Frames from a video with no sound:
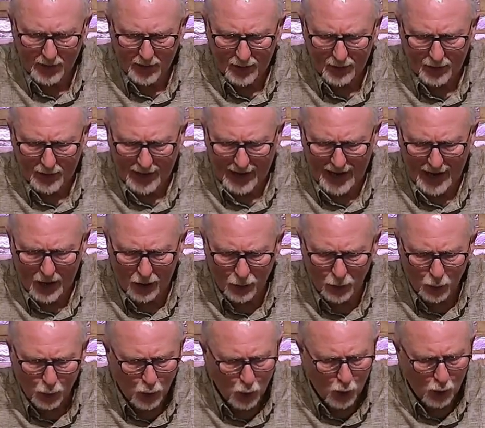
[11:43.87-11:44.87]
how
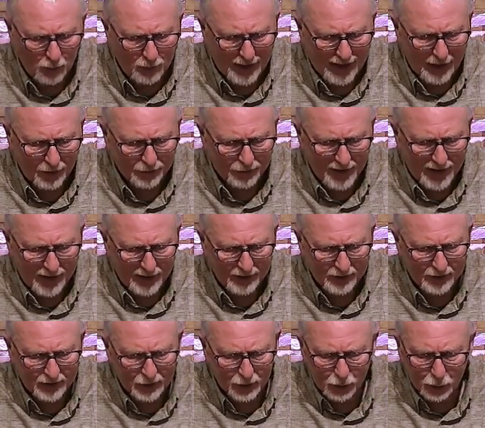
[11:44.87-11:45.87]
you go about that
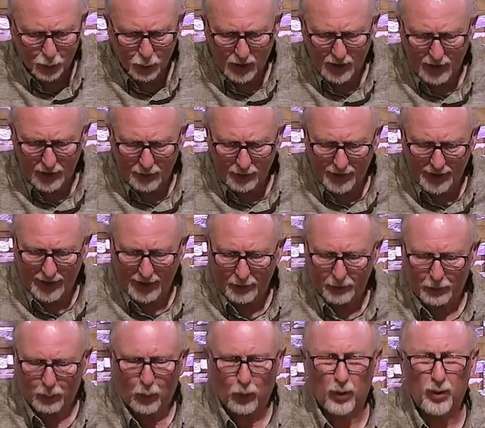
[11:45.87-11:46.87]
is extremely
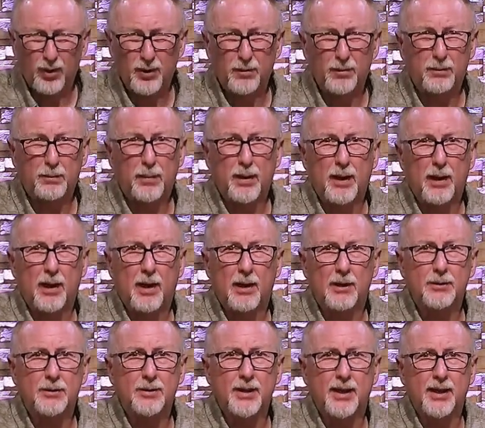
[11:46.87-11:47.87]
important, but I'll
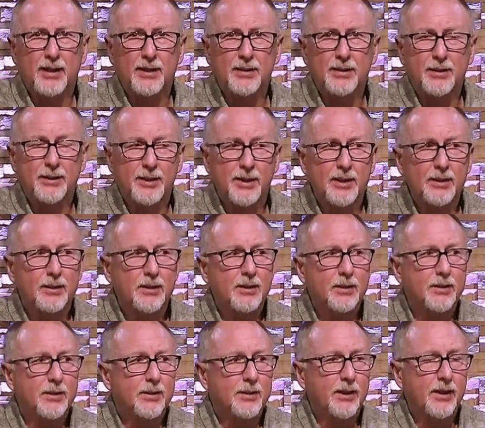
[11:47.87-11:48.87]
say
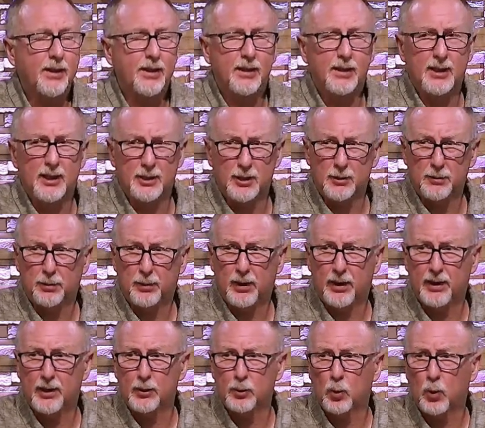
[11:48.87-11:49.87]
consistency and
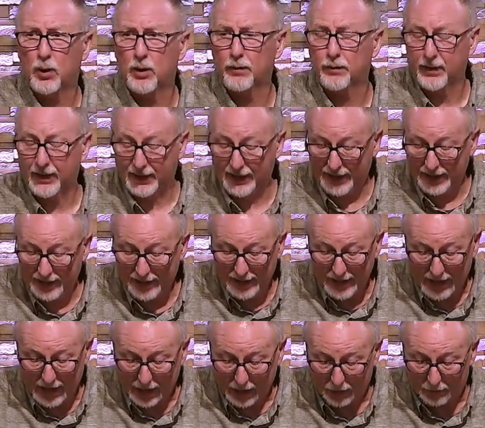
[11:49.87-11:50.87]
discipline is one of the key
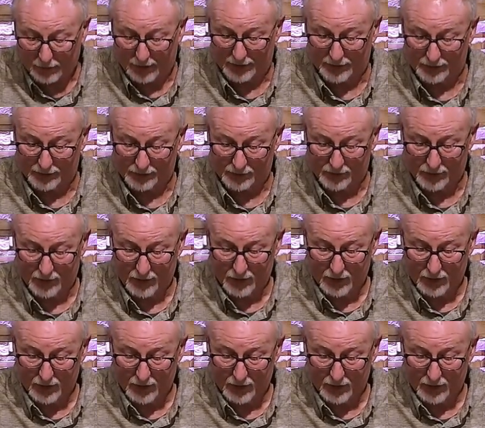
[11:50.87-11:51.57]
elements.